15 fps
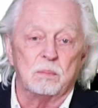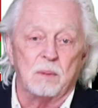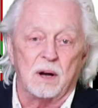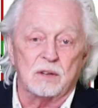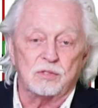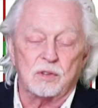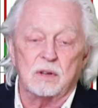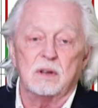
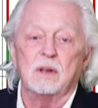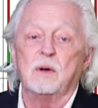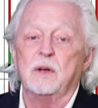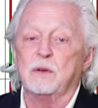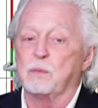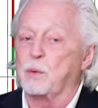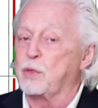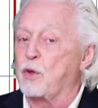Musk,
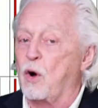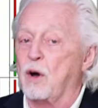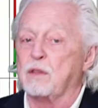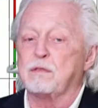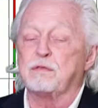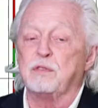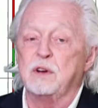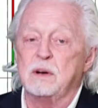with all
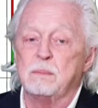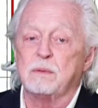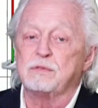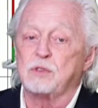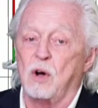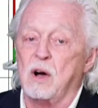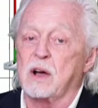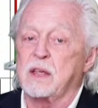the freedom of
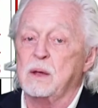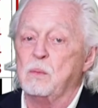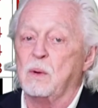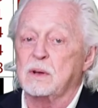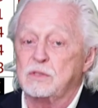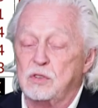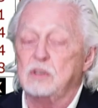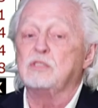talk he
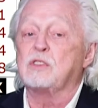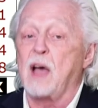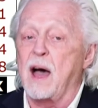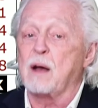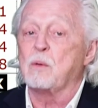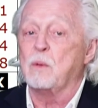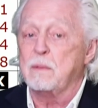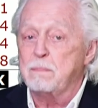wants, he's
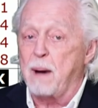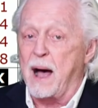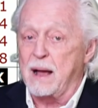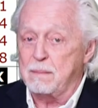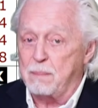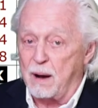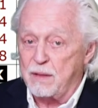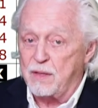got to
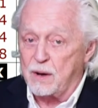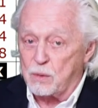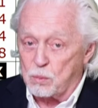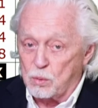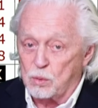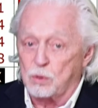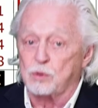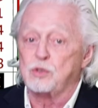abide by their
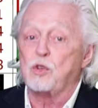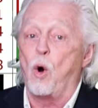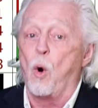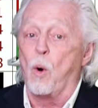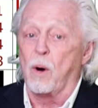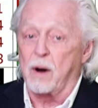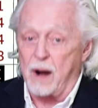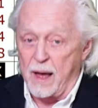rules
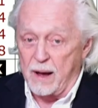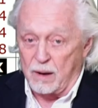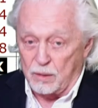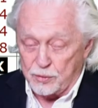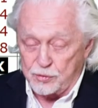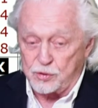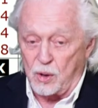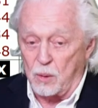or
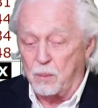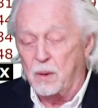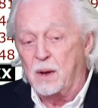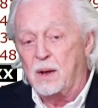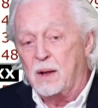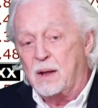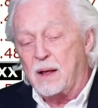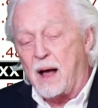else. So
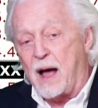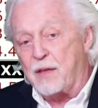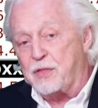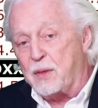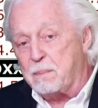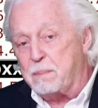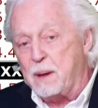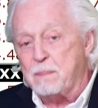I
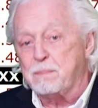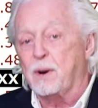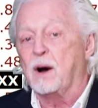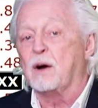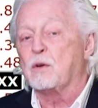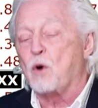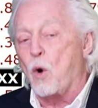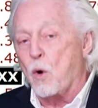think people
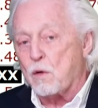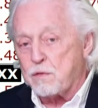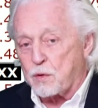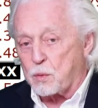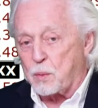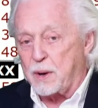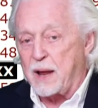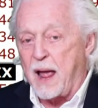are
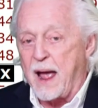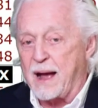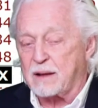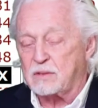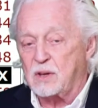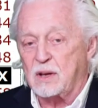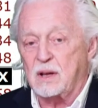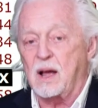
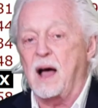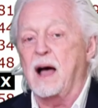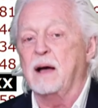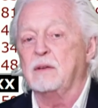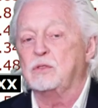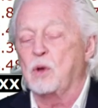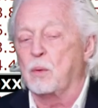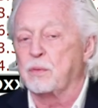overreacting.
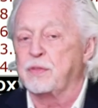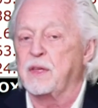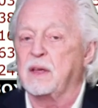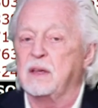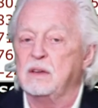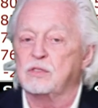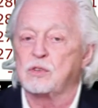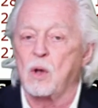I don't
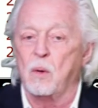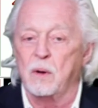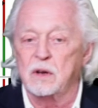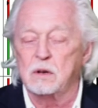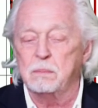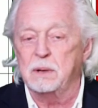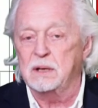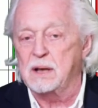think he's going
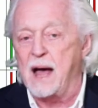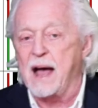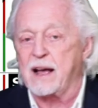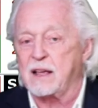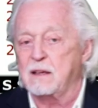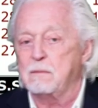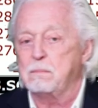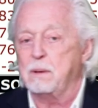to be
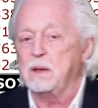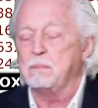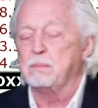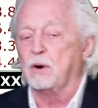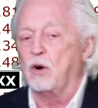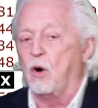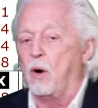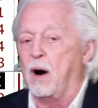knocking
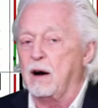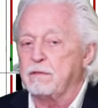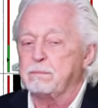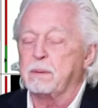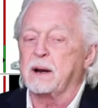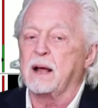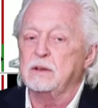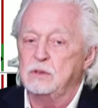people off,
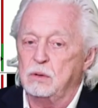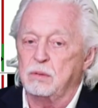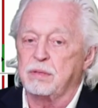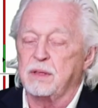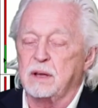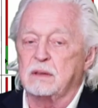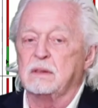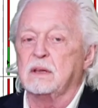but I do
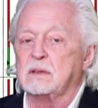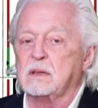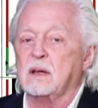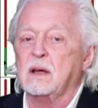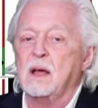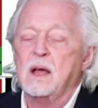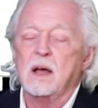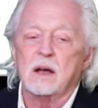think that
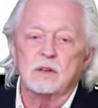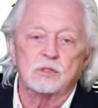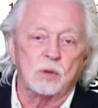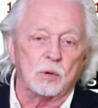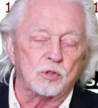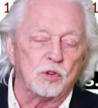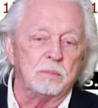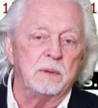a
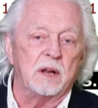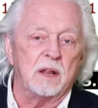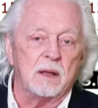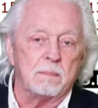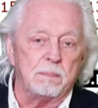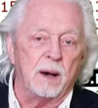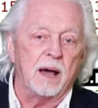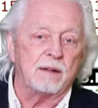social
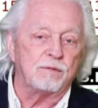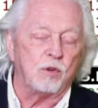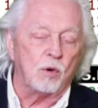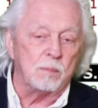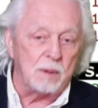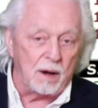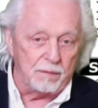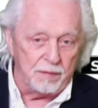media
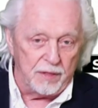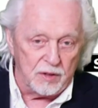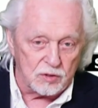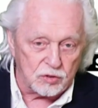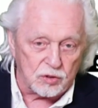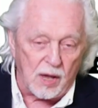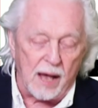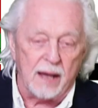platform of
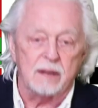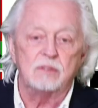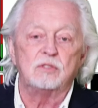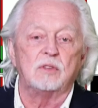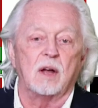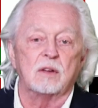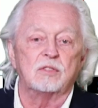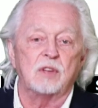this size
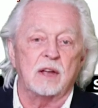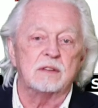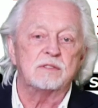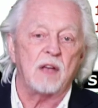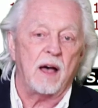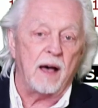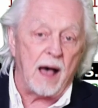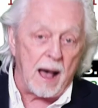
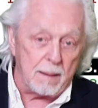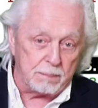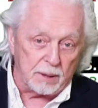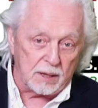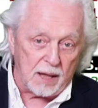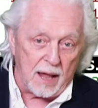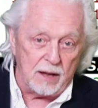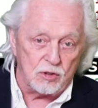has
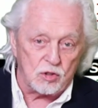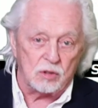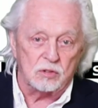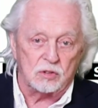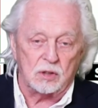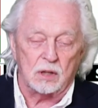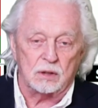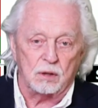
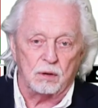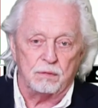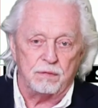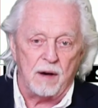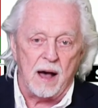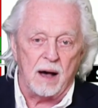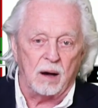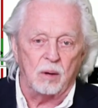obligations that they'll
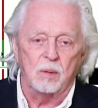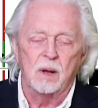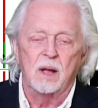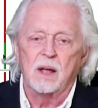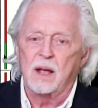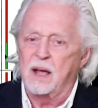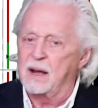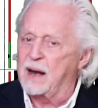follow,
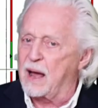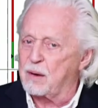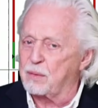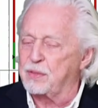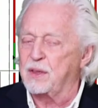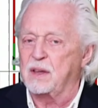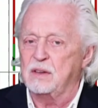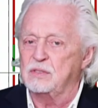and I don't
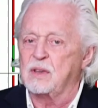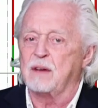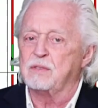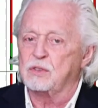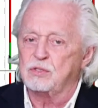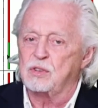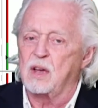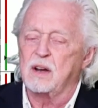think he's
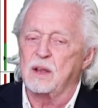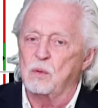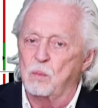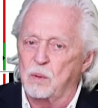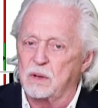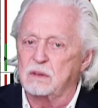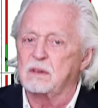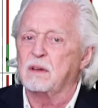ever said he
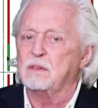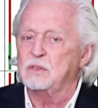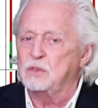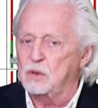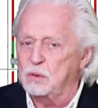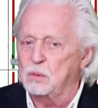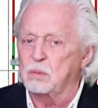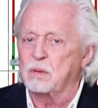wouldn't
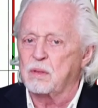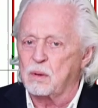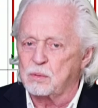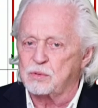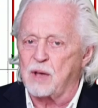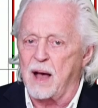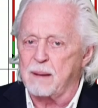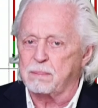do
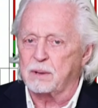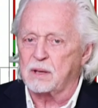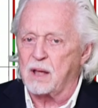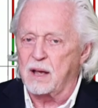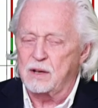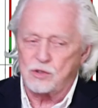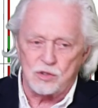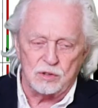those
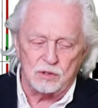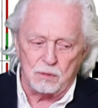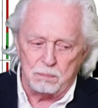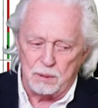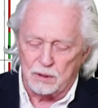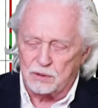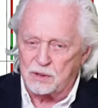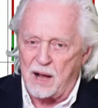obligations. You
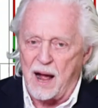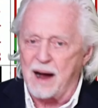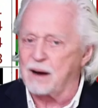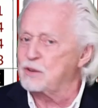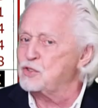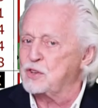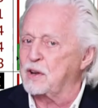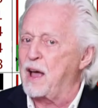build
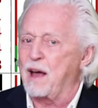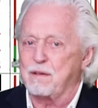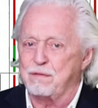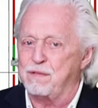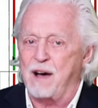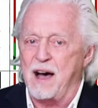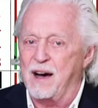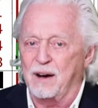cars, you got to
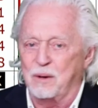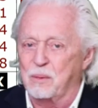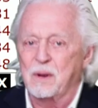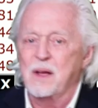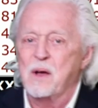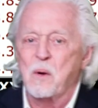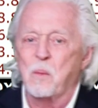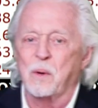follow
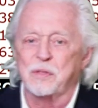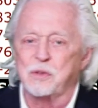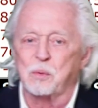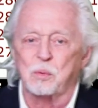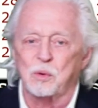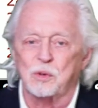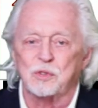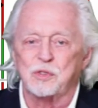what the
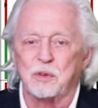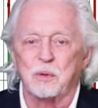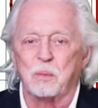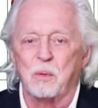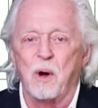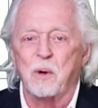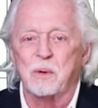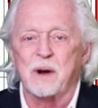rules of the
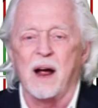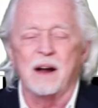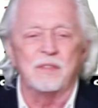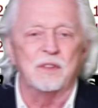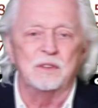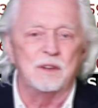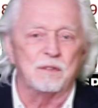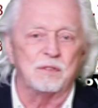road are,
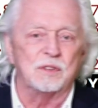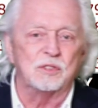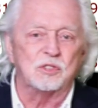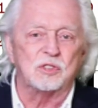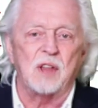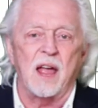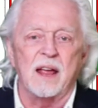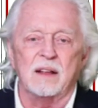the different
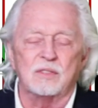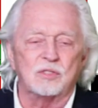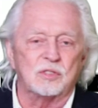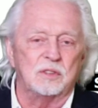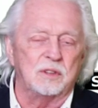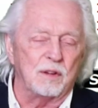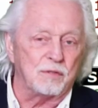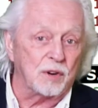states,
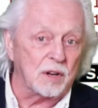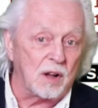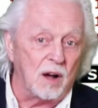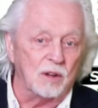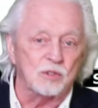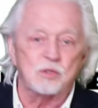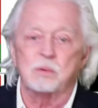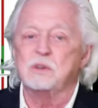the different
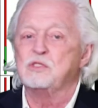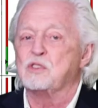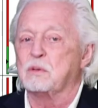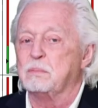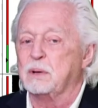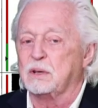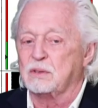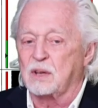countries you're
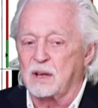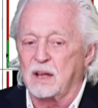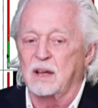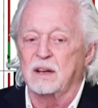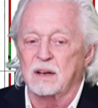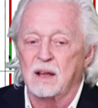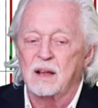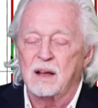building
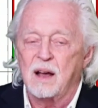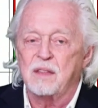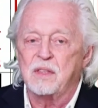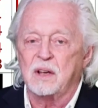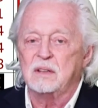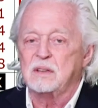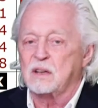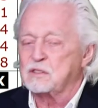in. I think
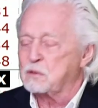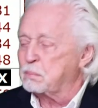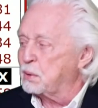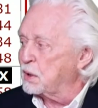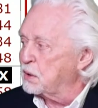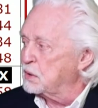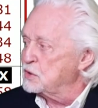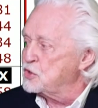he does a
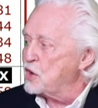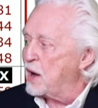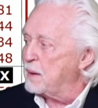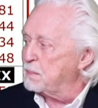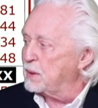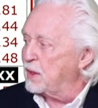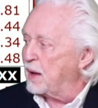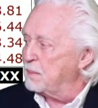pretty good
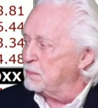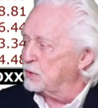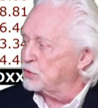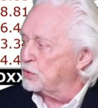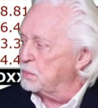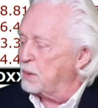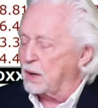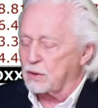job of that,
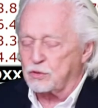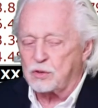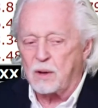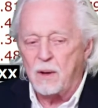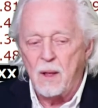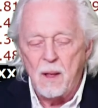Mr. Musk.